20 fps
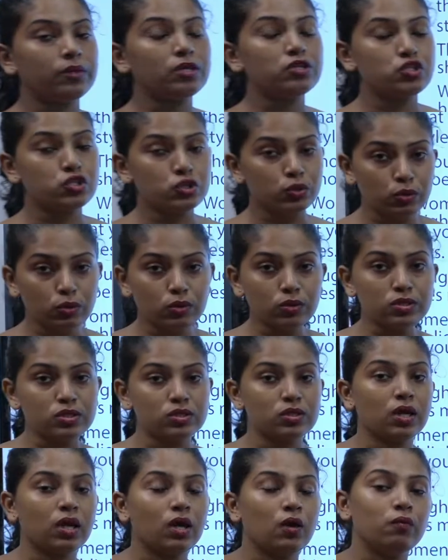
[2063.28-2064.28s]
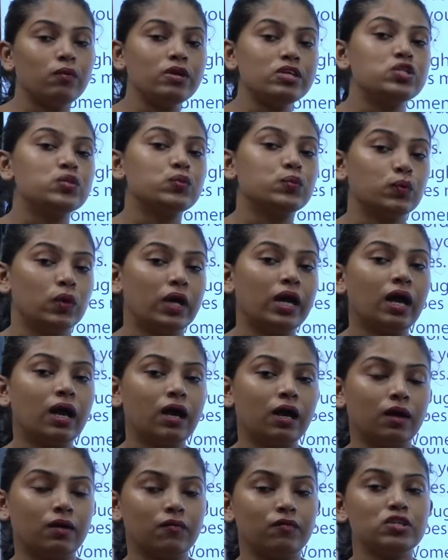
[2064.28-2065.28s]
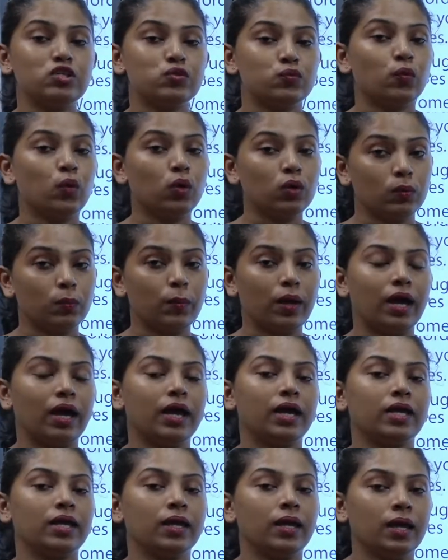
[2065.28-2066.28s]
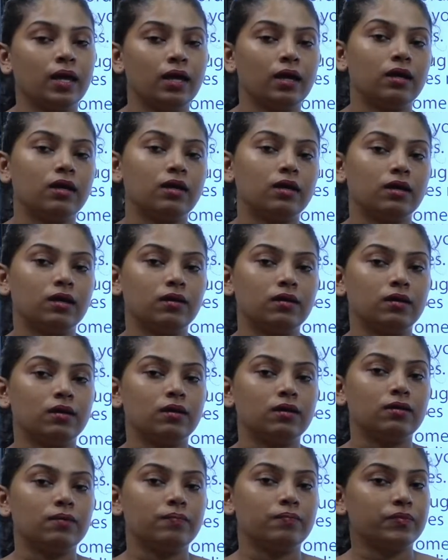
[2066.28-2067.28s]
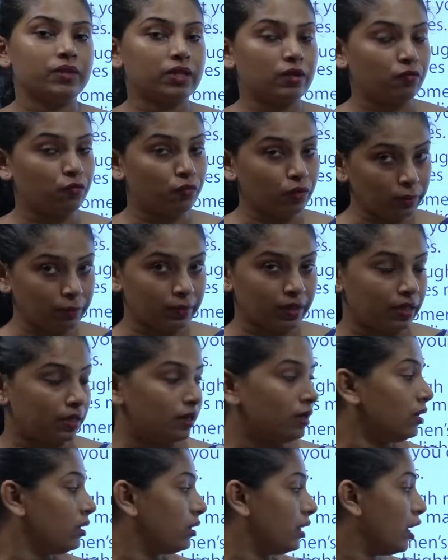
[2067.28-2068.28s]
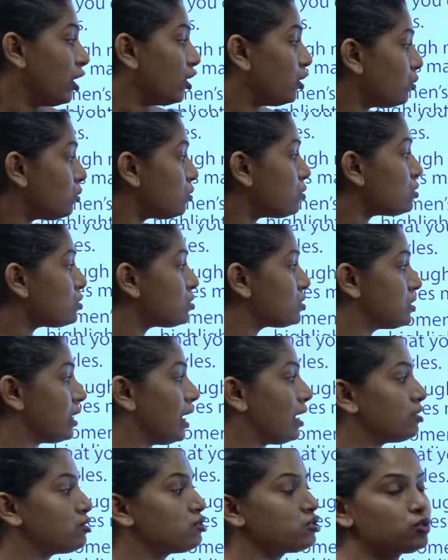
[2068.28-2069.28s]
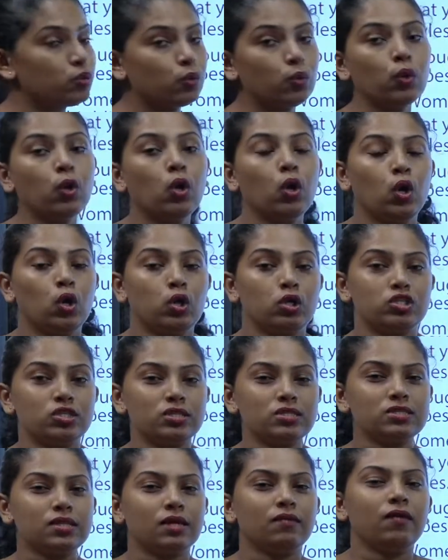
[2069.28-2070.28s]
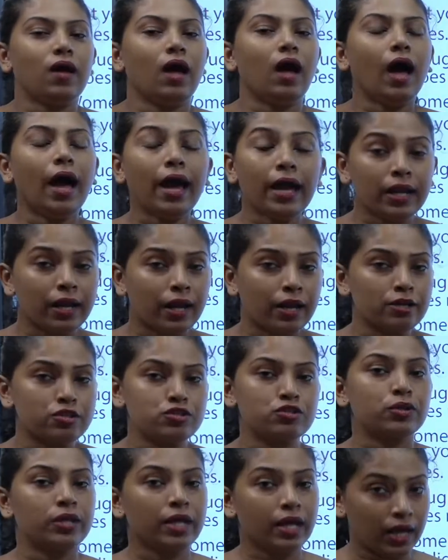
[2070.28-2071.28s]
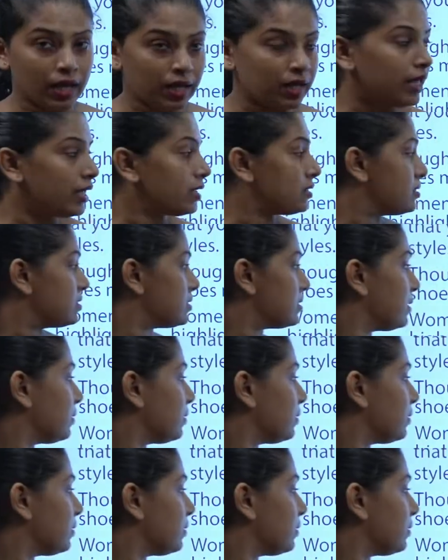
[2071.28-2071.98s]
the shoes which worn by the women, they used that to just give a highlight to their legs.